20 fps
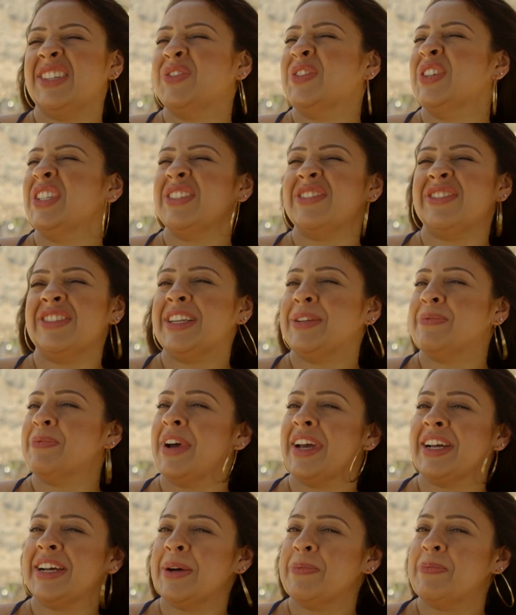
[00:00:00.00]
It wasn't really
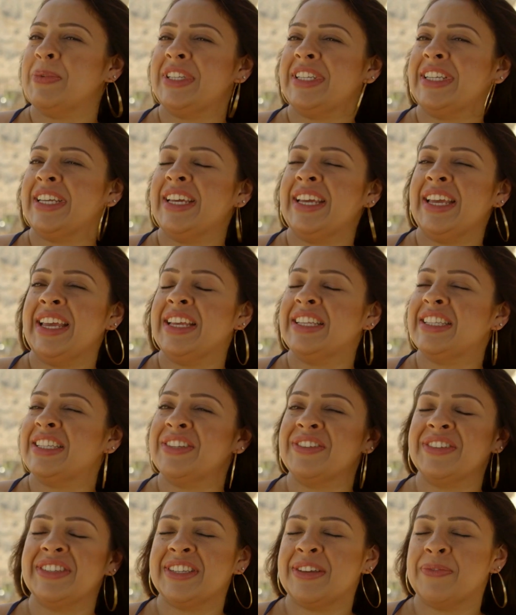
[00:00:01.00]
my cup of tea.
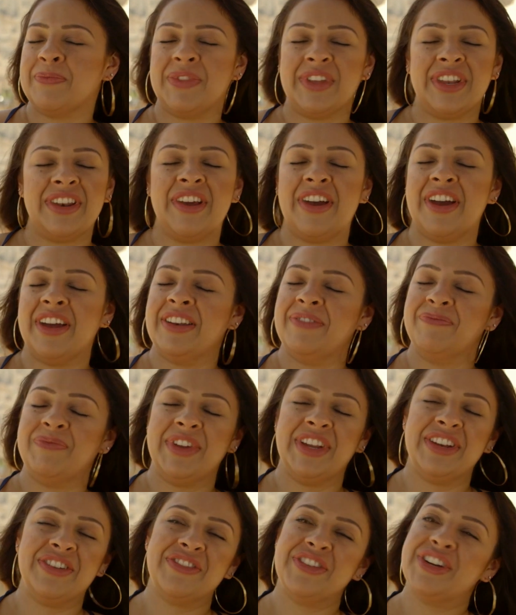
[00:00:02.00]
It's not something
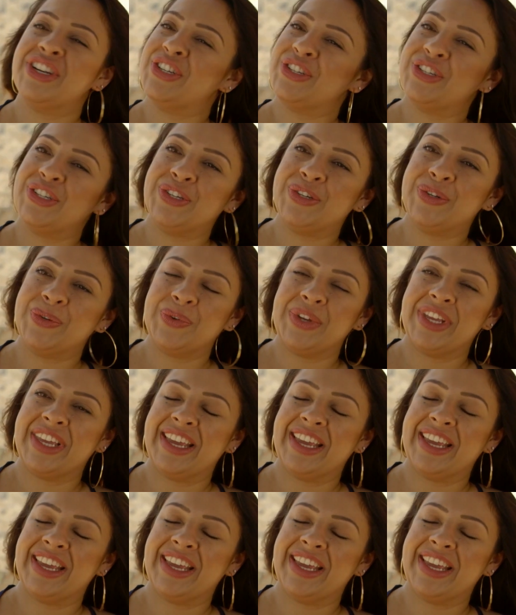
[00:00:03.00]
I'd be in a rush to do